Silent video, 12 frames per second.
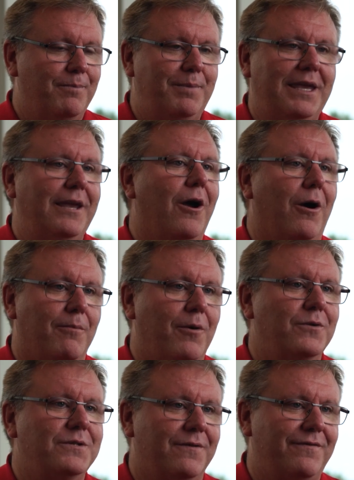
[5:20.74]
be our
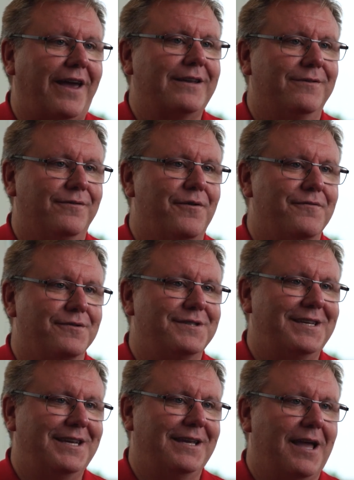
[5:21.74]
most effective
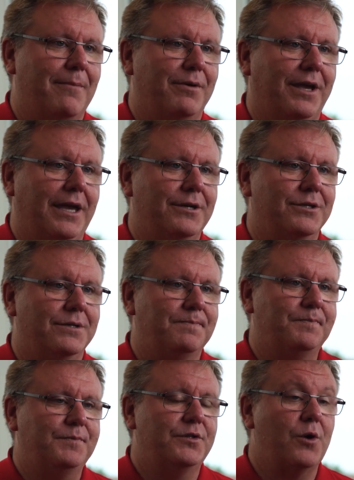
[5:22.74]
overseeding application.
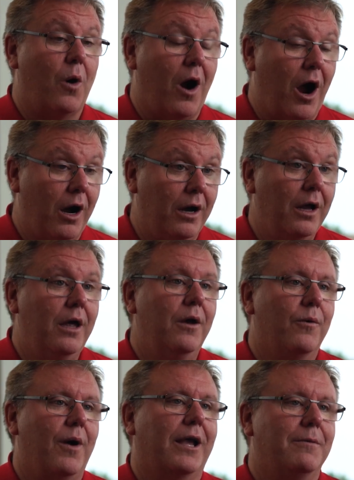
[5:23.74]
So our
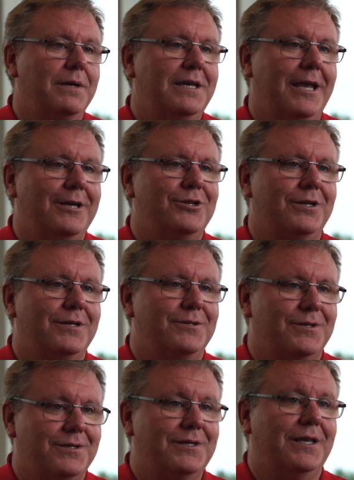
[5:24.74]
recommendation is
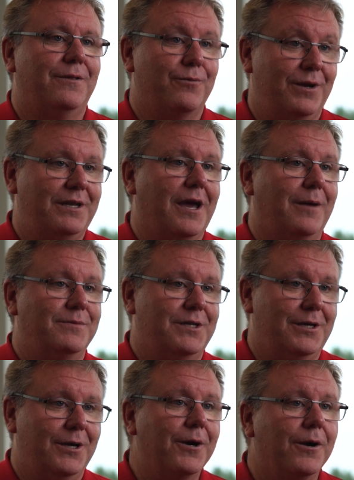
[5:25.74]
to seed 3 times a
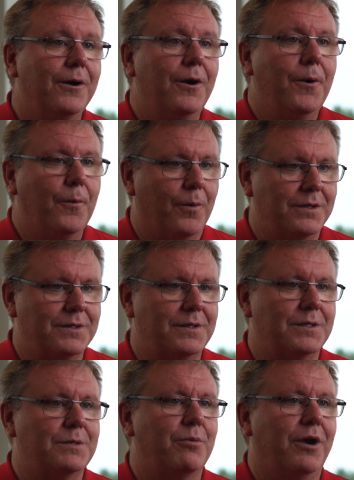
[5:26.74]
year, once in
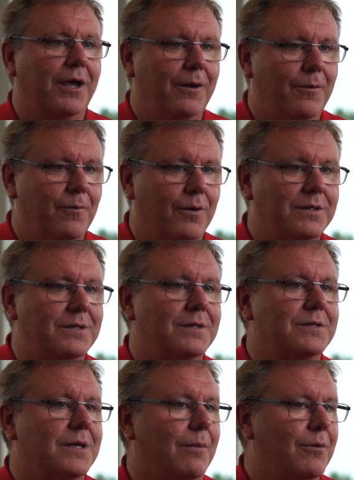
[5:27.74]
the spring, once in the
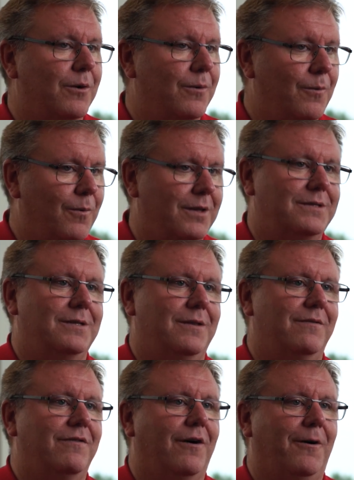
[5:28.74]
summer, once in
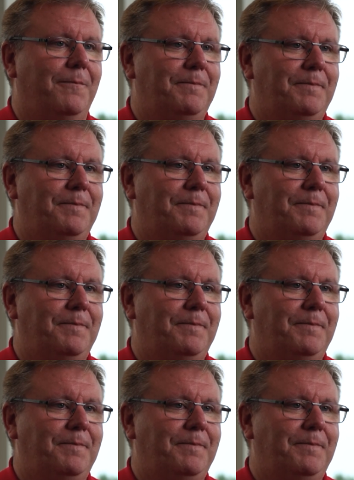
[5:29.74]
the fall.